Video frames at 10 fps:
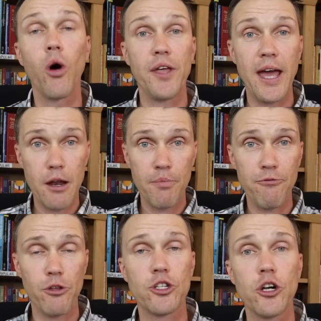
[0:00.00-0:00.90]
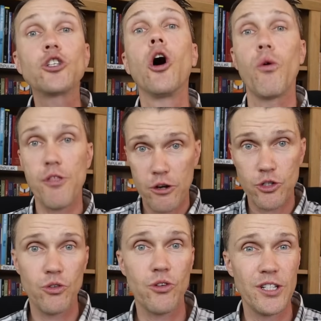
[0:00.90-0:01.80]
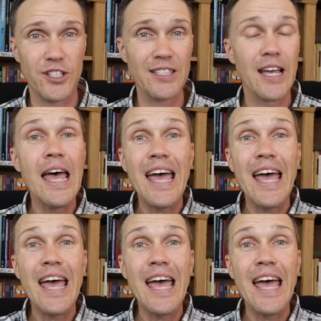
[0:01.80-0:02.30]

Oh, they had a beef with the church. Oh, they're true Christians.